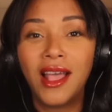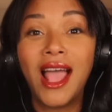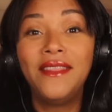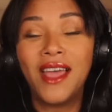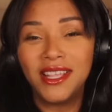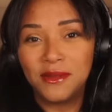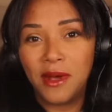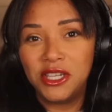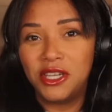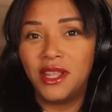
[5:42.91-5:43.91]
And that's
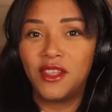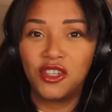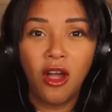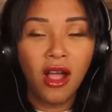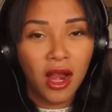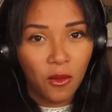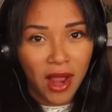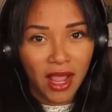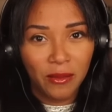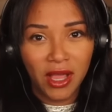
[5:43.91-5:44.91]
why she did the shotgun
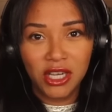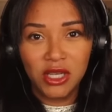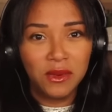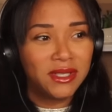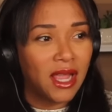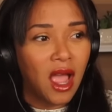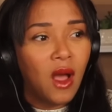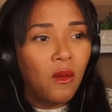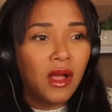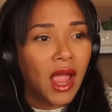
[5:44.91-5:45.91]
wedding, because she was like,
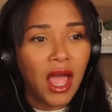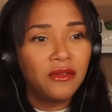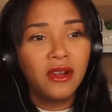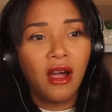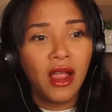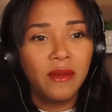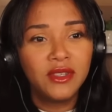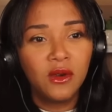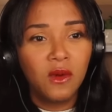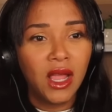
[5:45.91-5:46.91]
well, Catherine got him
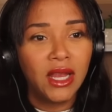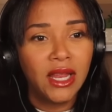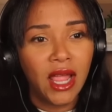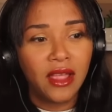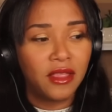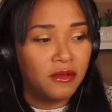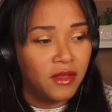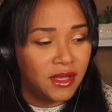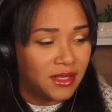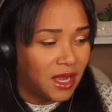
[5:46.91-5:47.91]
so quickly, like through
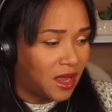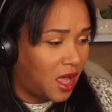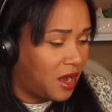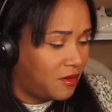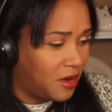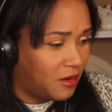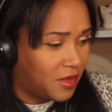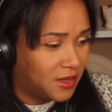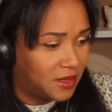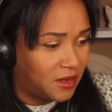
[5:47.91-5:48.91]
this, like, I don't know,
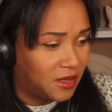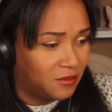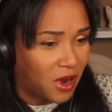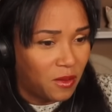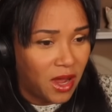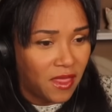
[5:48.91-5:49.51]
this runway